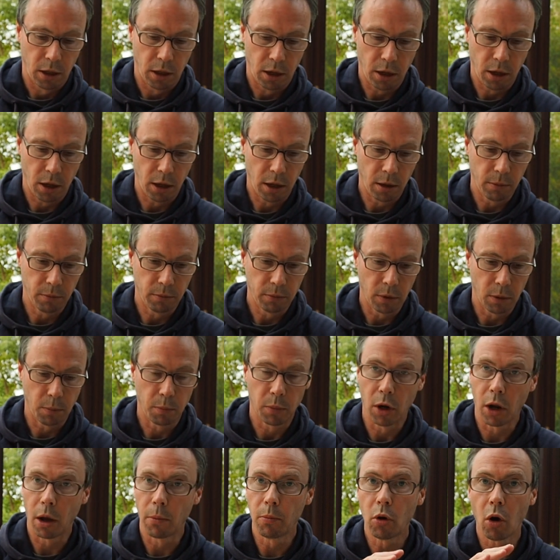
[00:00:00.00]

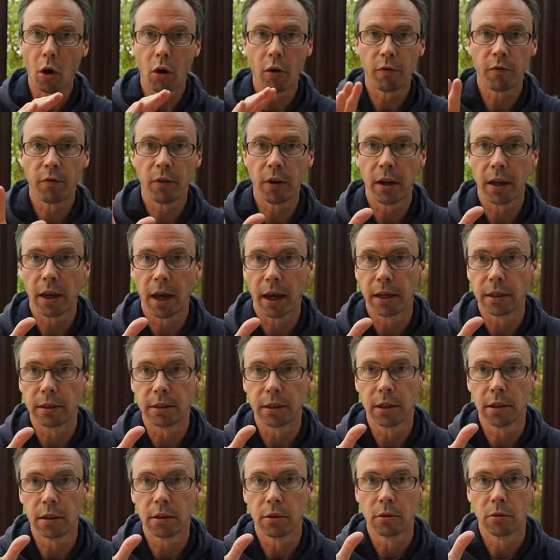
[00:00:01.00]
but I'm not
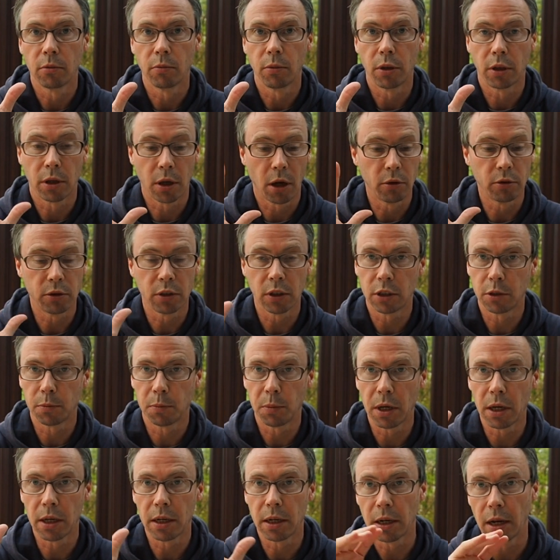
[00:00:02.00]
affiliated with
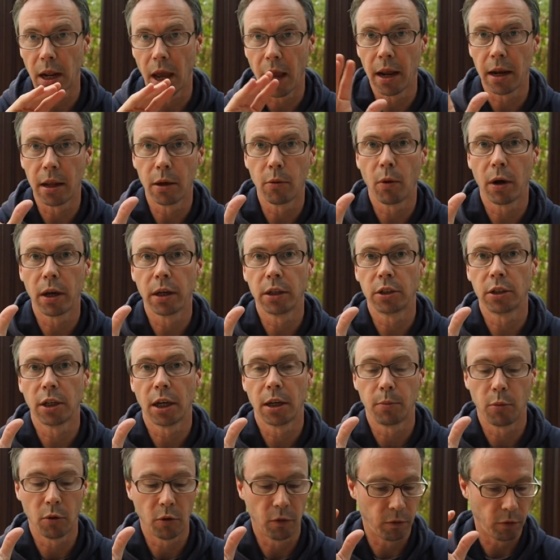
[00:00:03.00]
Cosyspeed in any way,
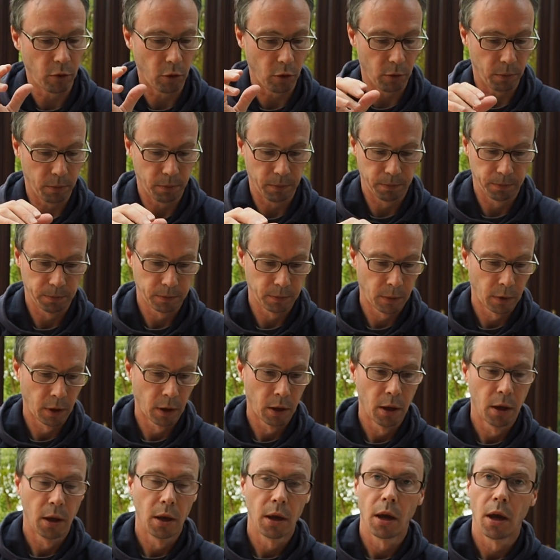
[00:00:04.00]
shape or form.
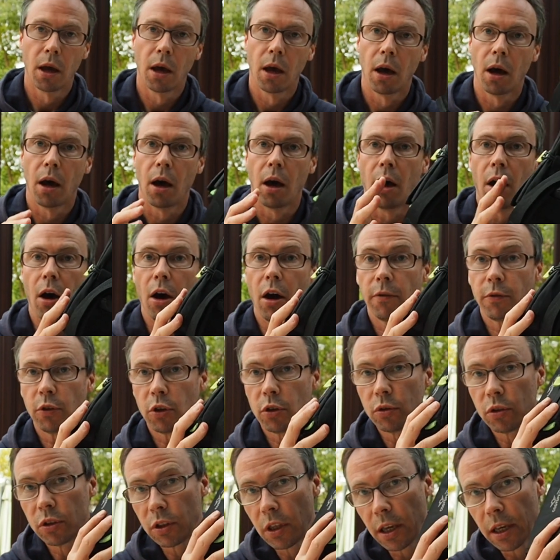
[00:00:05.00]
I've
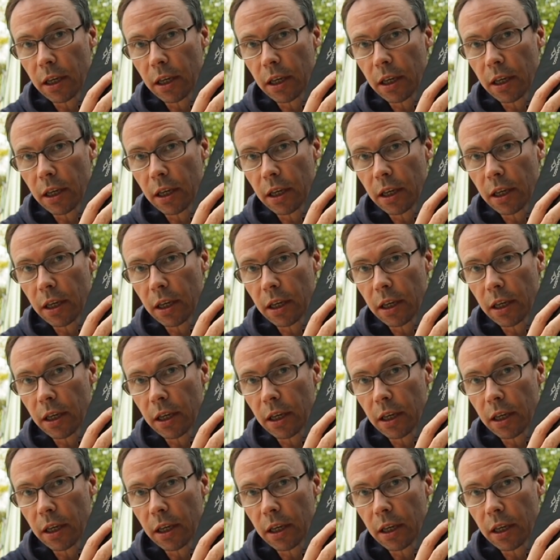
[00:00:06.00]
used